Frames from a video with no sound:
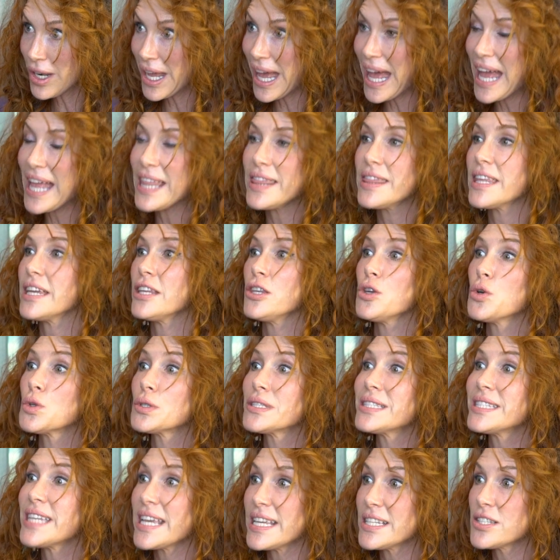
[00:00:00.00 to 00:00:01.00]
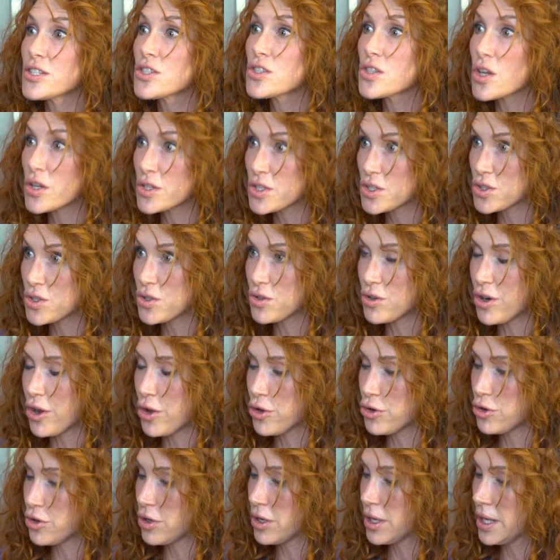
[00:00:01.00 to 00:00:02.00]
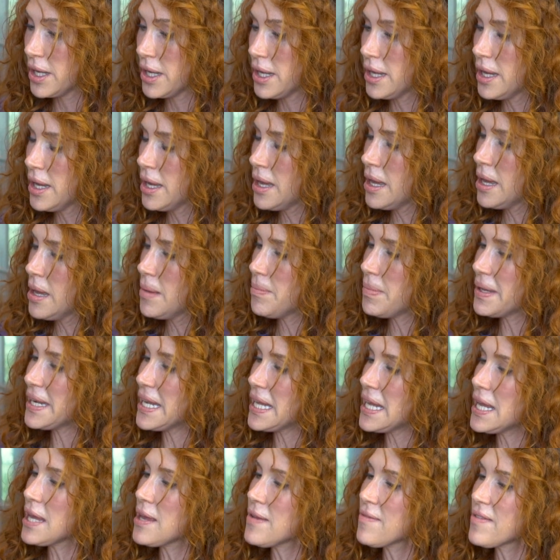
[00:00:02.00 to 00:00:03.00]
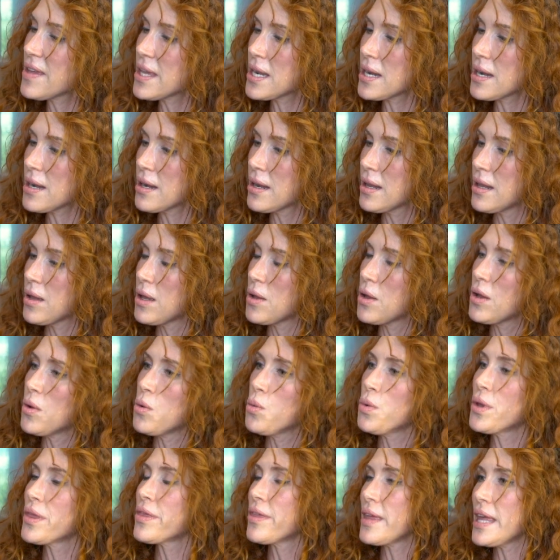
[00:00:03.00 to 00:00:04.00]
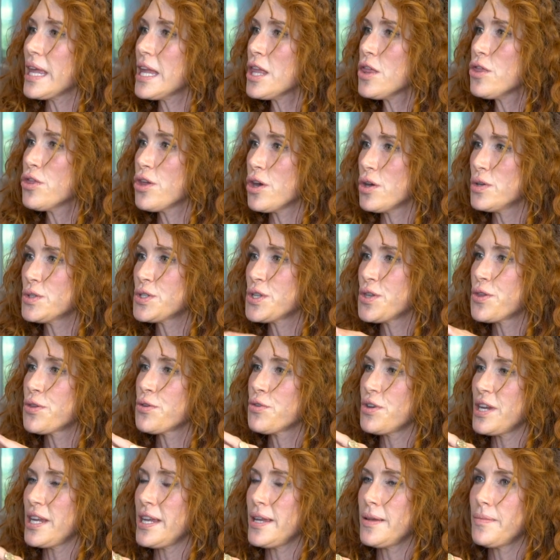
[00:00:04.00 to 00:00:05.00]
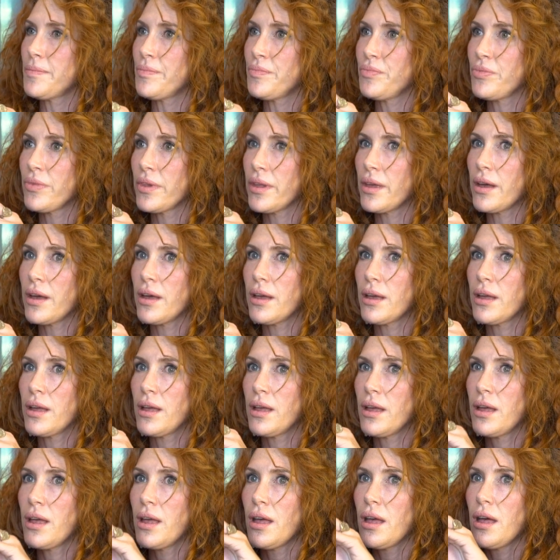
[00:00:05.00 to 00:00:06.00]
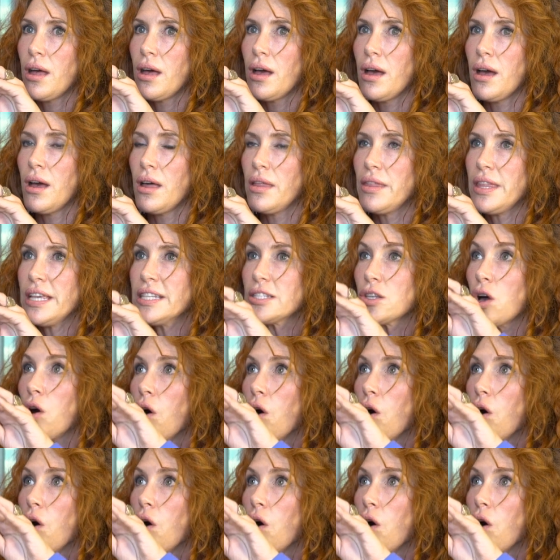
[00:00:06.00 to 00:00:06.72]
and then your testosterone. But even within those three, there's a